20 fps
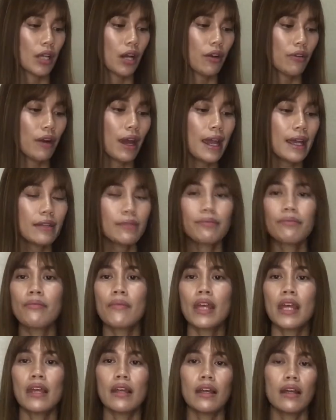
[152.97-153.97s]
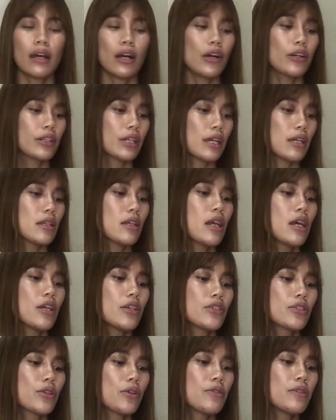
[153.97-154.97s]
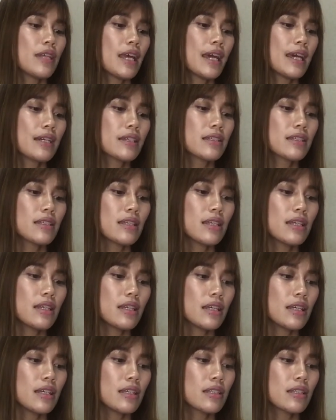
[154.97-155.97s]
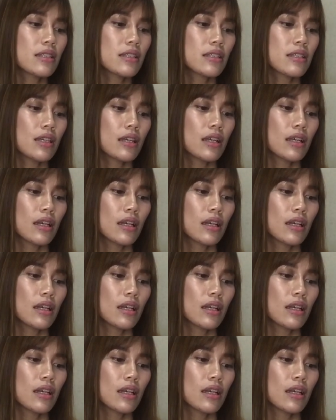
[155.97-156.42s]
All right okay, so next is